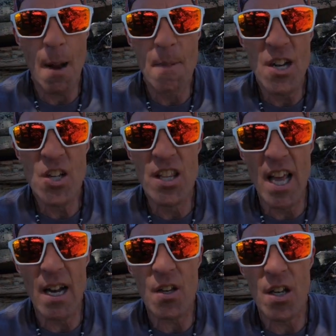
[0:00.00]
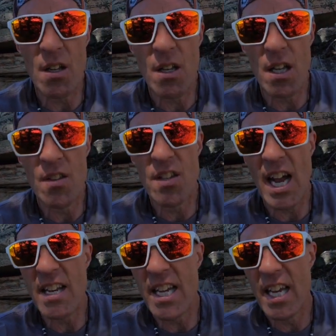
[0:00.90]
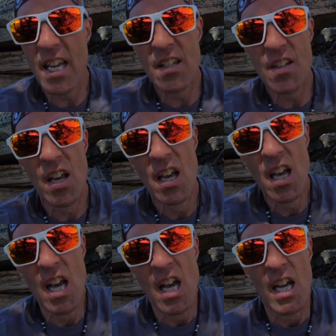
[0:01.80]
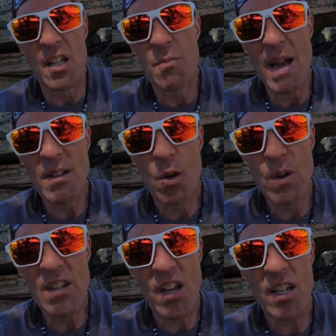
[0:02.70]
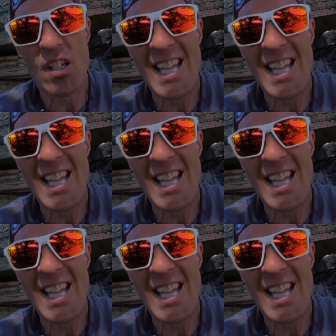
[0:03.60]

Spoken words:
mentioned that the idea is it's meant to recycle